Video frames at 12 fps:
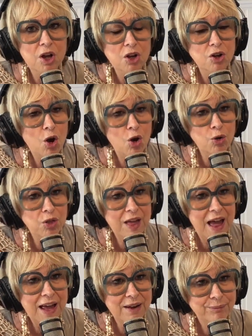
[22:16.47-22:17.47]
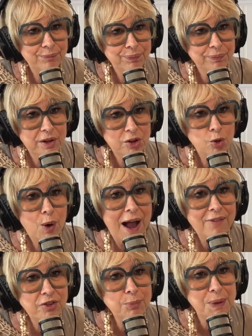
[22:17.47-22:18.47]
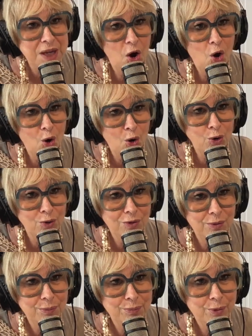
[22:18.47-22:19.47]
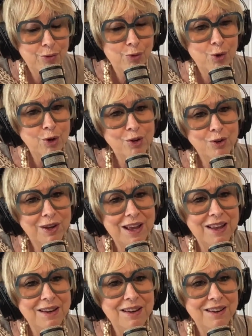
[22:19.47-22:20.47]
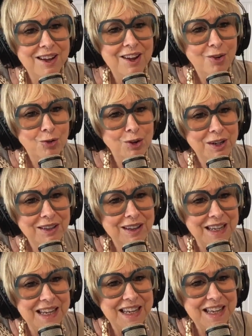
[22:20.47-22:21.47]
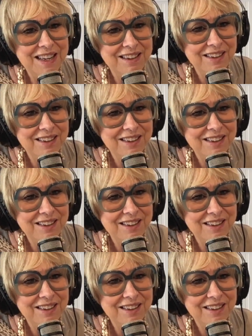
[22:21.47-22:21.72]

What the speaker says: know that you have to be whole before you can really